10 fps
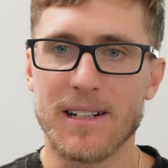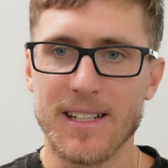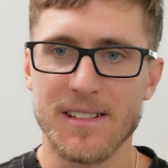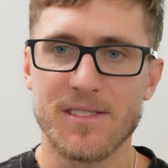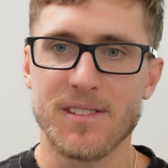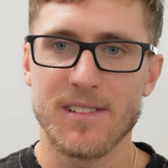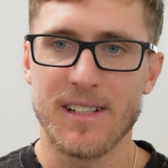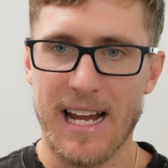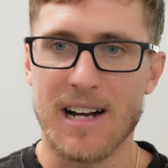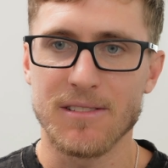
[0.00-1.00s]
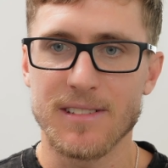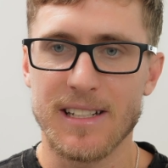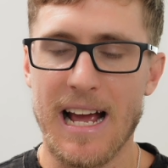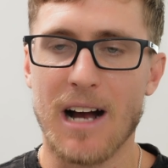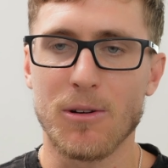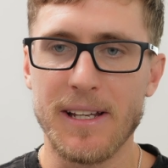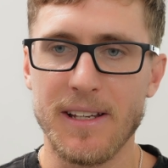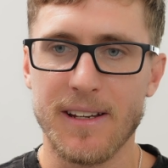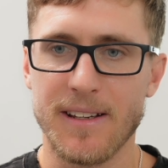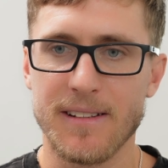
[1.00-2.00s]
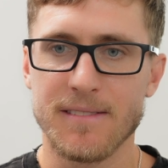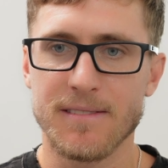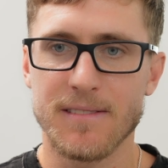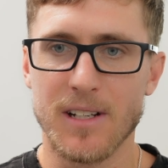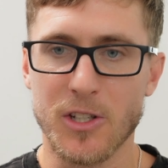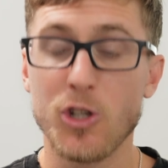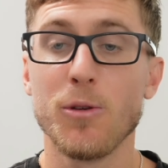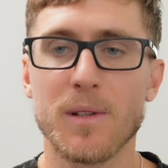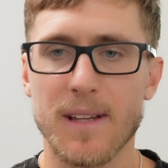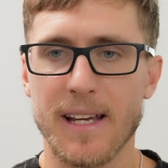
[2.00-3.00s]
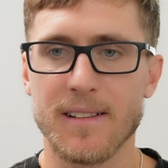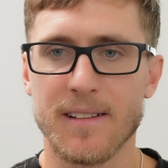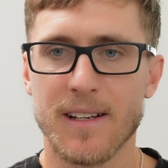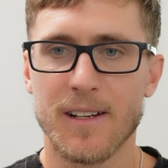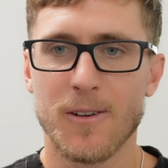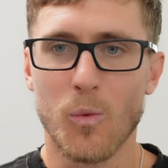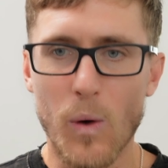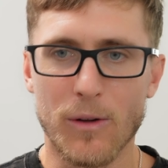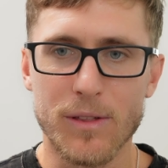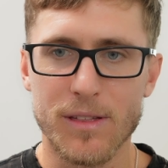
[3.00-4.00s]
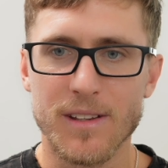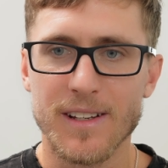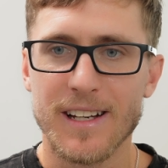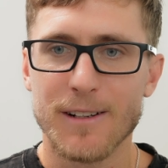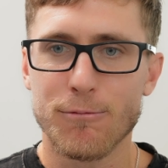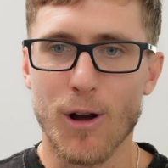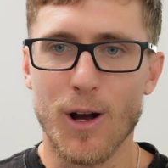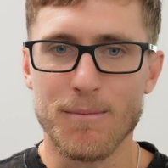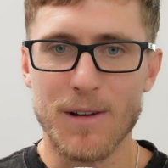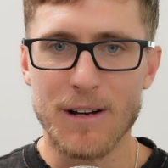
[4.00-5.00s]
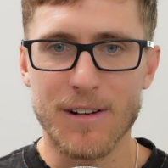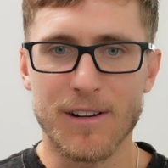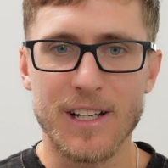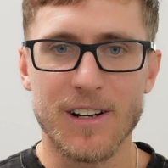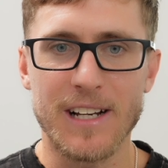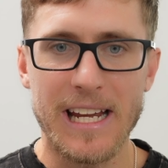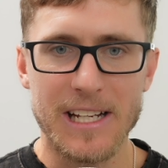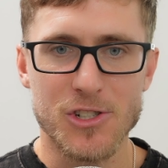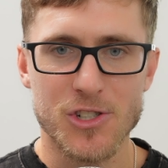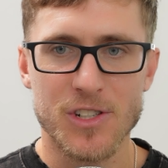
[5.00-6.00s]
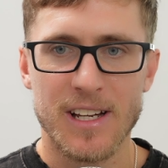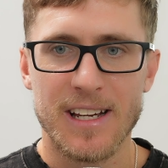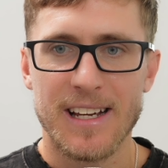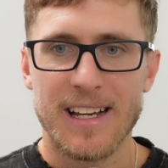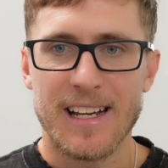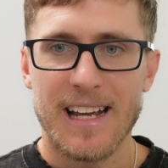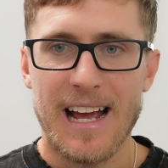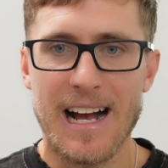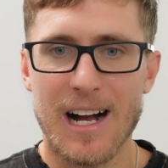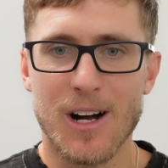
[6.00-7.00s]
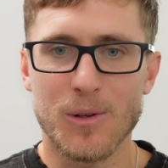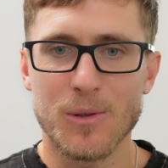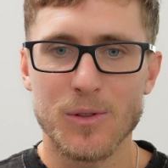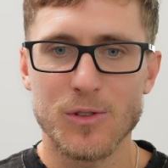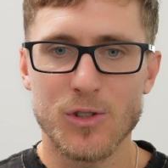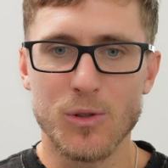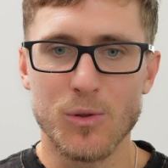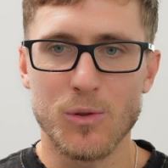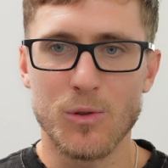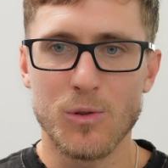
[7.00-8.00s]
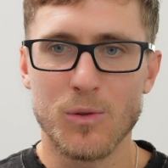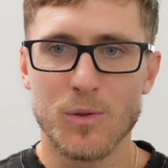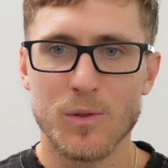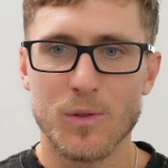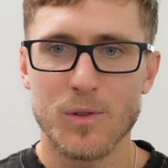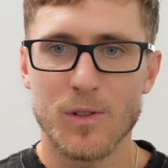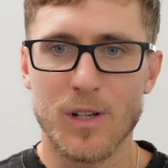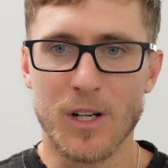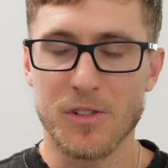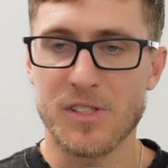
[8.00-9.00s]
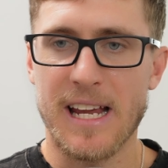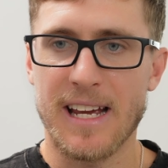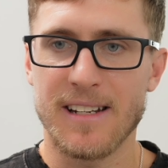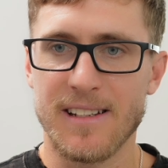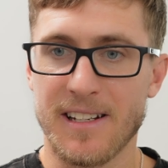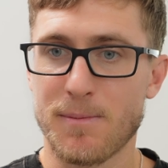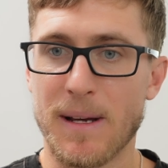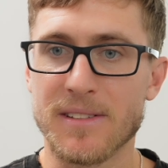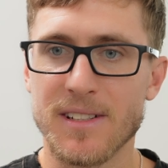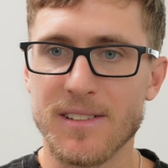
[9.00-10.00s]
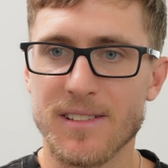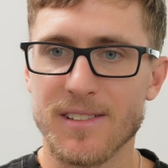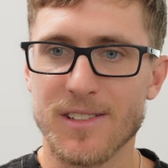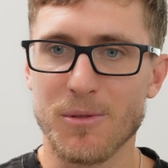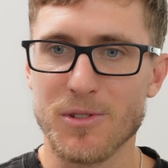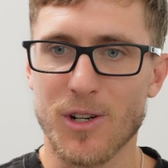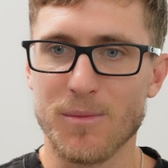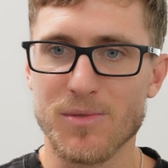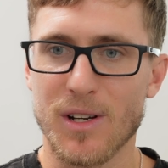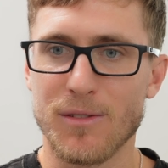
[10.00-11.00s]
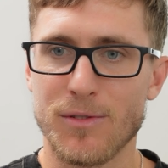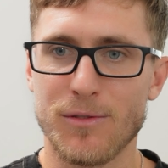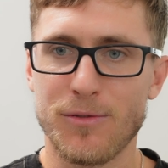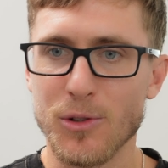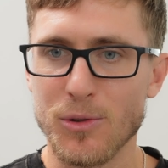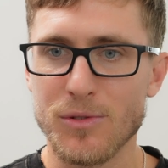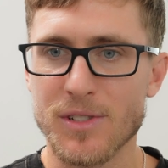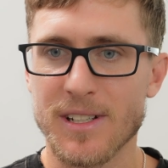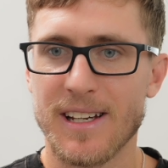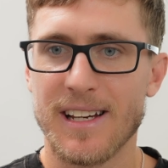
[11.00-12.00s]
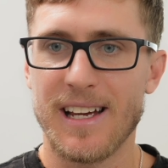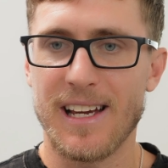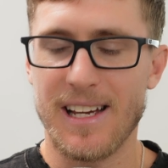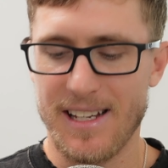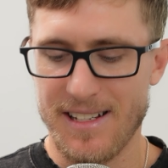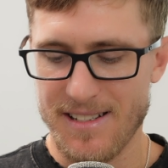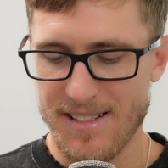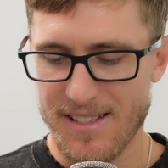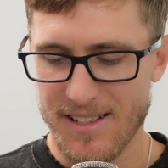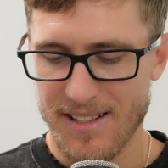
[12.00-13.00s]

his account and how he can accumulate wealth from a very young age, how to understand expenses. So in terms of food and